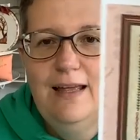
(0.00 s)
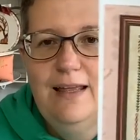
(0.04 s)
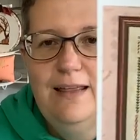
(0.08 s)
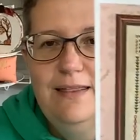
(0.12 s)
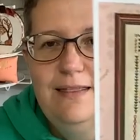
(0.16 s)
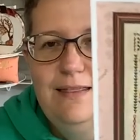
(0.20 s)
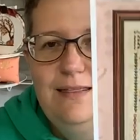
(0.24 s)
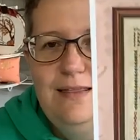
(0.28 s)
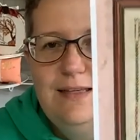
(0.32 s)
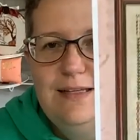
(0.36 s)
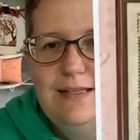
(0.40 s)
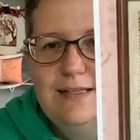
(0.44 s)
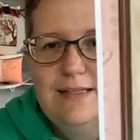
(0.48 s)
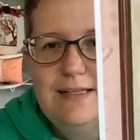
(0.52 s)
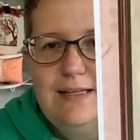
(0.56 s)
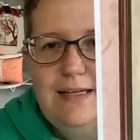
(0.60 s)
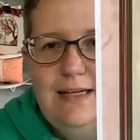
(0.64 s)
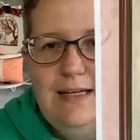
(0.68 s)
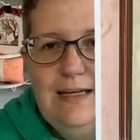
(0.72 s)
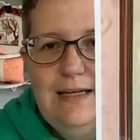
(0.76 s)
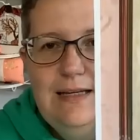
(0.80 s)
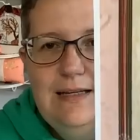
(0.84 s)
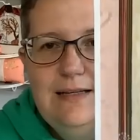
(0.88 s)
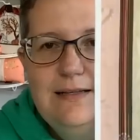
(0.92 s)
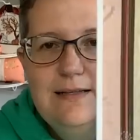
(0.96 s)
This
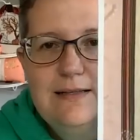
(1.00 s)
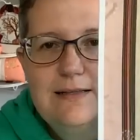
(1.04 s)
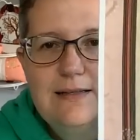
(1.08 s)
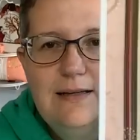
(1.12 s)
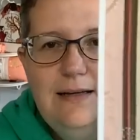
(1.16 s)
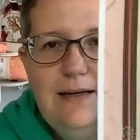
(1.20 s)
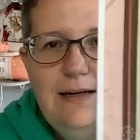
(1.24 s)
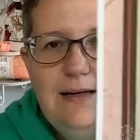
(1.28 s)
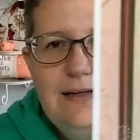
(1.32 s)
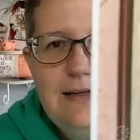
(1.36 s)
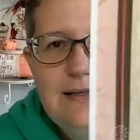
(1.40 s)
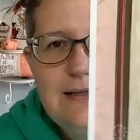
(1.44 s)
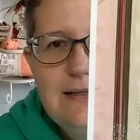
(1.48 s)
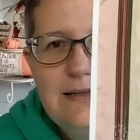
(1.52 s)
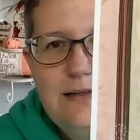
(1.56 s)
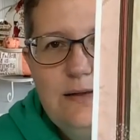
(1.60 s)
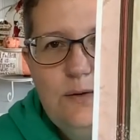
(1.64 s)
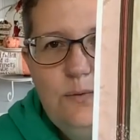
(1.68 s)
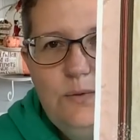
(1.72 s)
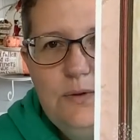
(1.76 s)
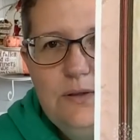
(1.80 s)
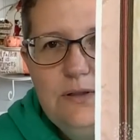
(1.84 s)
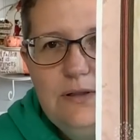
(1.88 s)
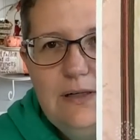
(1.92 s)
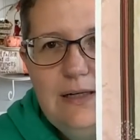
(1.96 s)
is Alice in
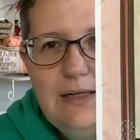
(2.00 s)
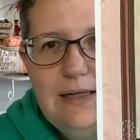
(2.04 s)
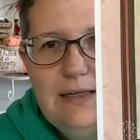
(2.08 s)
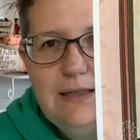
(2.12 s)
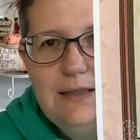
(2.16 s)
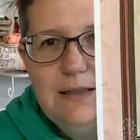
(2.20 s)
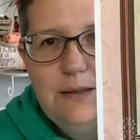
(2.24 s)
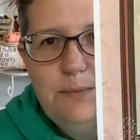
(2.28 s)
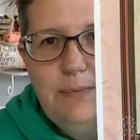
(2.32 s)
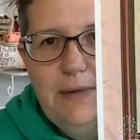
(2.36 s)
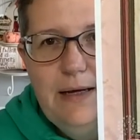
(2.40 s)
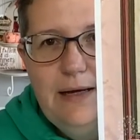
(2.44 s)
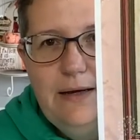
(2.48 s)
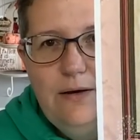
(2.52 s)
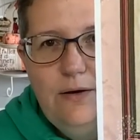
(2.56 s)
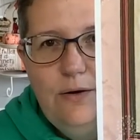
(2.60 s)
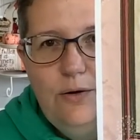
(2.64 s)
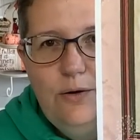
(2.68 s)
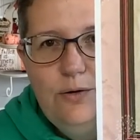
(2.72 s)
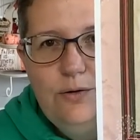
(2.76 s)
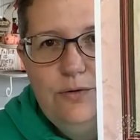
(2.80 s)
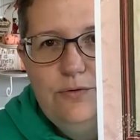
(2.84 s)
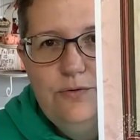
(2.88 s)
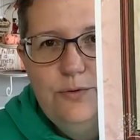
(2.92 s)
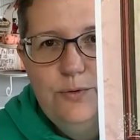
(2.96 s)
Wonderland by
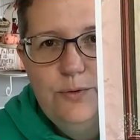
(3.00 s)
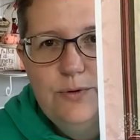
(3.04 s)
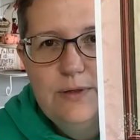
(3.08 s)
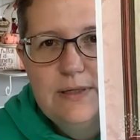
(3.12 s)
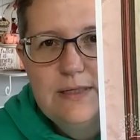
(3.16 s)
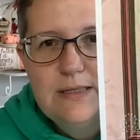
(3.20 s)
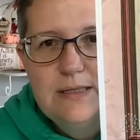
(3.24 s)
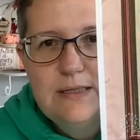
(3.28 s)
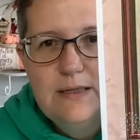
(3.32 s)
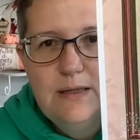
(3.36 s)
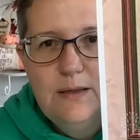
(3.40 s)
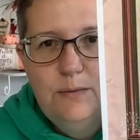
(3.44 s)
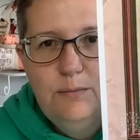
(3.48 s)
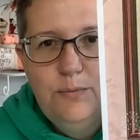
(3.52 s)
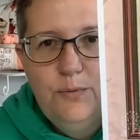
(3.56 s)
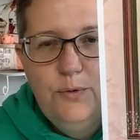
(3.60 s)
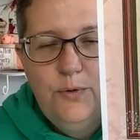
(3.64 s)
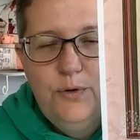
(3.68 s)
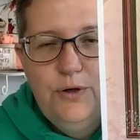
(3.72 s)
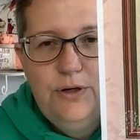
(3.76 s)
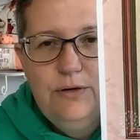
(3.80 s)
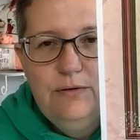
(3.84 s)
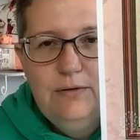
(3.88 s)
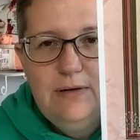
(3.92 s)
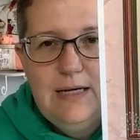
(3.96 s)
Oil Forest
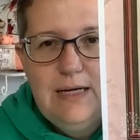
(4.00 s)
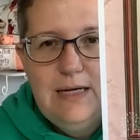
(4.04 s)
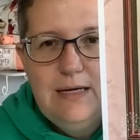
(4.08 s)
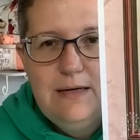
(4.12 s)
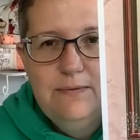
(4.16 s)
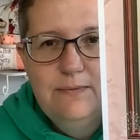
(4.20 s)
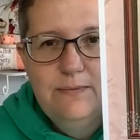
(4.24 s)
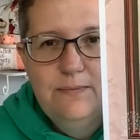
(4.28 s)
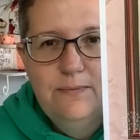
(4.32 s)
Embroidery.